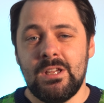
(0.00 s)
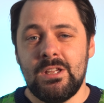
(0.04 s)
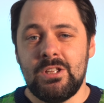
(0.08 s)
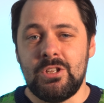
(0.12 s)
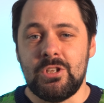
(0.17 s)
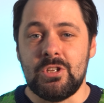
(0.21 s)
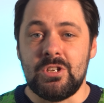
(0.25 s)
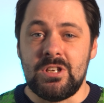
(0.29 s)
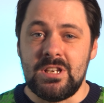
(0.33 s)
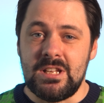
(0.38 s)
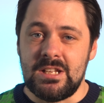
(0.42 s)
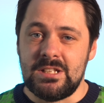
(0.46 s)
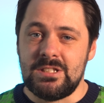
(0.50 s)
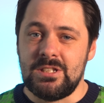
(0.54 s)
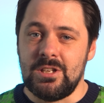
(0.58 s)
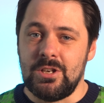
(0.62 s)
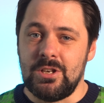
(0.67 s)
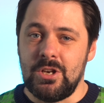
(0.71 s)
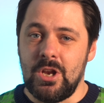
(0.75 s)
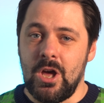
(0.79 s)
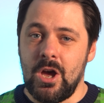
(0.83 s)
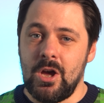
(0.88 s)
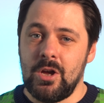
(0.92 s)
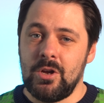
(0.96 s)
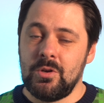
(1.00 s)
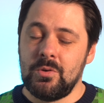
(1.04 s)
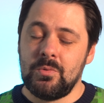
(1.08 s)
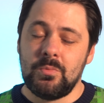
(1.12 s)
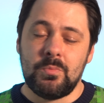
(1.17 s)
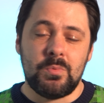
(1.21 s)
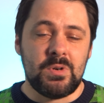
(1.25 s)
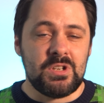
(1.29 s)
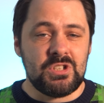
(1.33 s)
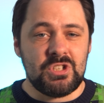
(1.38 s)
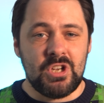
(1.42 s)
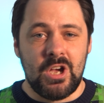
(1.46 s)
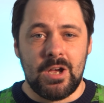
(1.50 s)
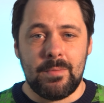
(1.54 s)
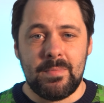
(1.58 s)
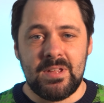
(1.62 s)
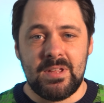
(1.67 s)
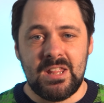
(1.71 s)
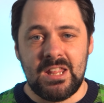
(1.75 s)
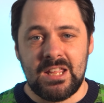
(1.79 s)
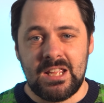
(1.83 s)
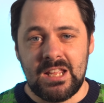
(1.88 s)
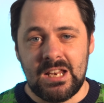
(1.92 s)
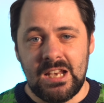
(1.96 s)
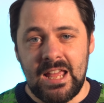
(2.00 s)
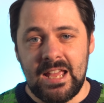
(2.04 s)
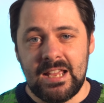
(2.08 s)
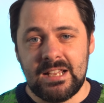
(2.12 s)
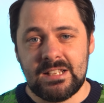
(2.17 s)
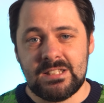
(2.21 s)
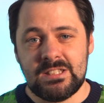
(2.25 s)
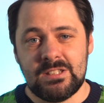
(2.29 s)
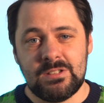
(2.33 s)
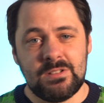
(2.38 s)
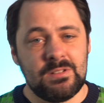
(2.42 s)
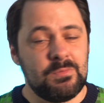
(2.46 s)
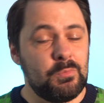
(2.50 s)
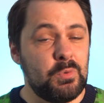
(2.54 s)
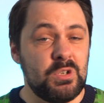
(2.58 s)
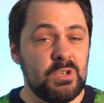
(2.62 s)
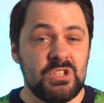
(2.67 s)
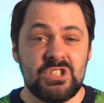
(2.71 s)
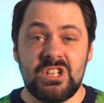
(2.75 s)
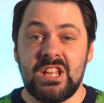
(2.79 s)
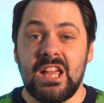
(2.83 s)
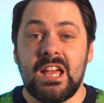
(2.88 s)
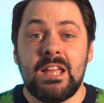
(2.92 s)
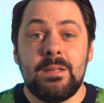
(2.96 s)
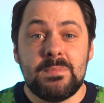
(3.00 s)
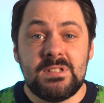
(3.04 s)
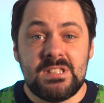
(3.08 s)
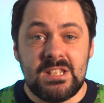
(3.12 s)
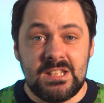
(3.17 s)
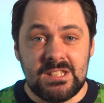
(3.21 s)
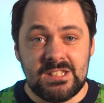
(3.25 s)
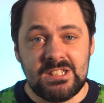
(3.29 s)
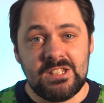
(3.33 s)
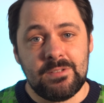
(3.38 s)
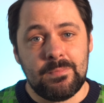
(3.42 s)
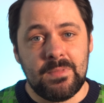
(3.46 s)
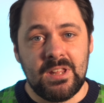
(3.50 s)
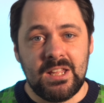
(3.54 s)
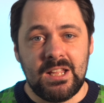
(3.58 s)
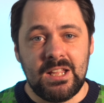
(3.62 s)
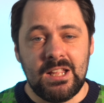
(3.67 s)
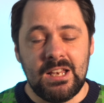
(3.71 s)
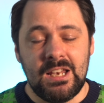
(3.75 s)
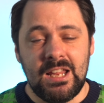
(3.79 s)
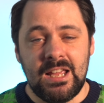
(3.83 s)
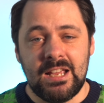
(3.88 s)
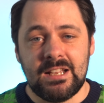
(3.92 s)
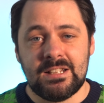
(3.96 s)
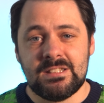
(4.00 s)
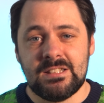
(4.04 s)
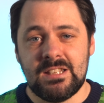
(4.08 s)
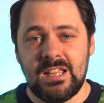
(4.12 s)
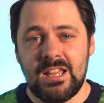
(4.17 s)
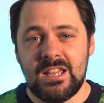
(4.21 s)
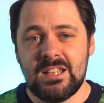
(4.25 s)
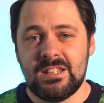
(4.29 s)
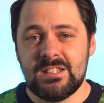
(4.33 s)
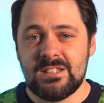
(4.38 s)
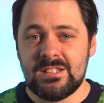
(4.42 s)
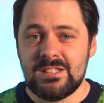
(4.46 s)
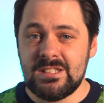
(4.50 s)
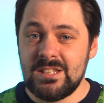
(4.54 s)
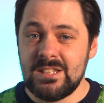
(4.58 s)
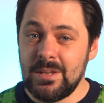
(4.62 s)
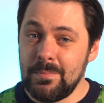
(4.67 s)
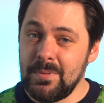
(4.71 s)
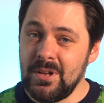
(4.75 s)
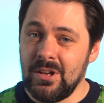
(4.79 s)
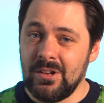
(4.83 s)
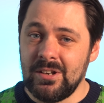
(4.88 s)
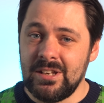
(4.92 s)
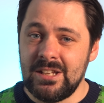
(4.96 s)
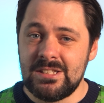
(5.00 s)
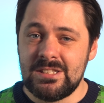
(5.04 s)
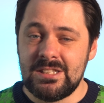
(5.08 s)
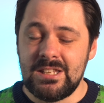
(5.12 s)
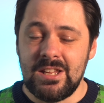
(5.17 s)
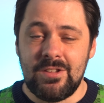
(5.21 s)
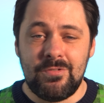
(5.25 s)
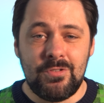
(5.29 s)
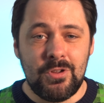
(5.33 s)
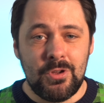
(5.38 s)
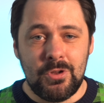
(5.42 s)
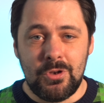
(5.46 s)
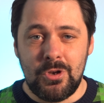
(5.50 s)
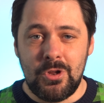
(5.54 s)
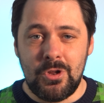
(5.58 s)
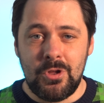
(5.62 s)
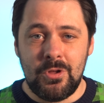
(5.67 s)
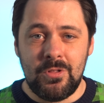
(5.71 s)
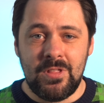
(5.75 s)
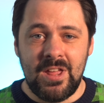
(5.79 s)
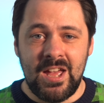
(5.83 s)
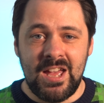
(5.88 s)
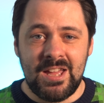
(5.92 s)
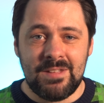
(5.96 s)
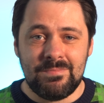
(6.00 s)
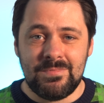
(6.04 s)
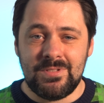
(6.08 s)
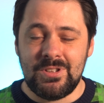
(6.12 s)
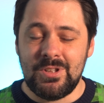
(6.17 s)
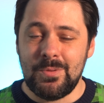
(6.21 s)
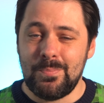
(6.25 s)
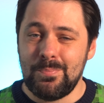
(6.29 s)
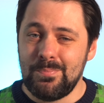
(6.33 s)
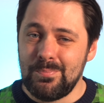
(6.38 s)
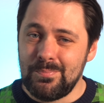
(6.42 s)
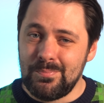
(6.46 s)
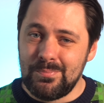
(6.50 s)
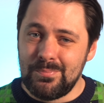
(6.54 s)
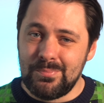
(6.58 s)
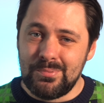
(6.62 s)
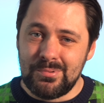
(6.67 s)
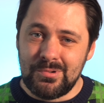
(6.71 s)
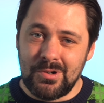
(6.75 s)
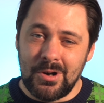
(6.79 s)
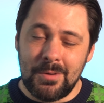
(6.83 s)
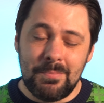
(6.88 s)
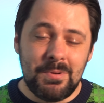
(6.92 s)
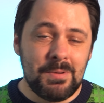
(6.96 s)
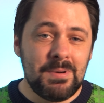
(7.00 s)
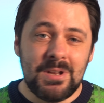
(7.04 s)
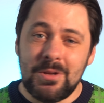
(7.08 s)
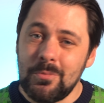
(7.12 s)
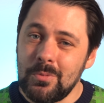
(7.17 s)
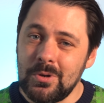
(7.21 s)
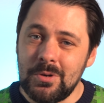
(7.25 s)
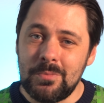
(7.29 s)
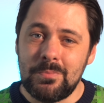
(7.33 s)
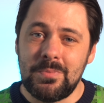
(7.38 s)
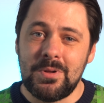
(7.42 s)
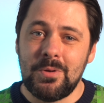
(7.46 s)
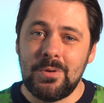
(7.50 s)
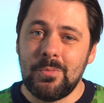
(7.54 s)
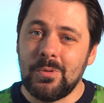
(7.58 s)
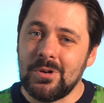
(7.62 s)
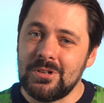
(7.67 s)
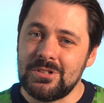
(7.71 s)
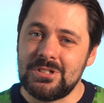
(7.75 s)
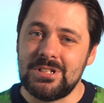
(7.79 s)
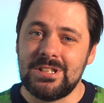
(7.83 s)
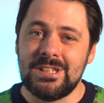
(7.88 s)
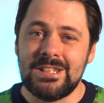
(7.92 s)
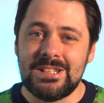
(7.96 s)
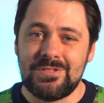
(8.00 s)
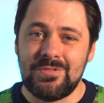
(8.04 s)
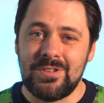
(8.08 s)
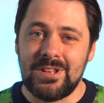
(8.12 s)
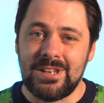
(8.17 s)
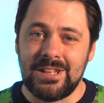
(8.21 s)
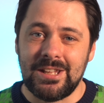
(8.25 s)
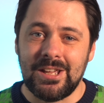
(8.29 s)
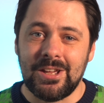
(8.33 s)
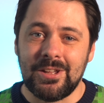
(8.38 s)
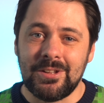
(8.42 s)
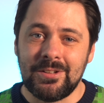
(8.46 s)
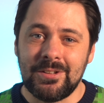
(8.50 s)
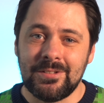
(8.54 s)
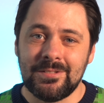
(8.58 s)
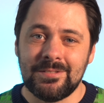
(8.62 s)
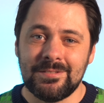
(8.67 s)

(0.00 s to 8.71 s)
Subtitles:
You'd need to know which army they collect, which game system they collect, and to be honest, if you knew that, you probably wouldn't be watching this video.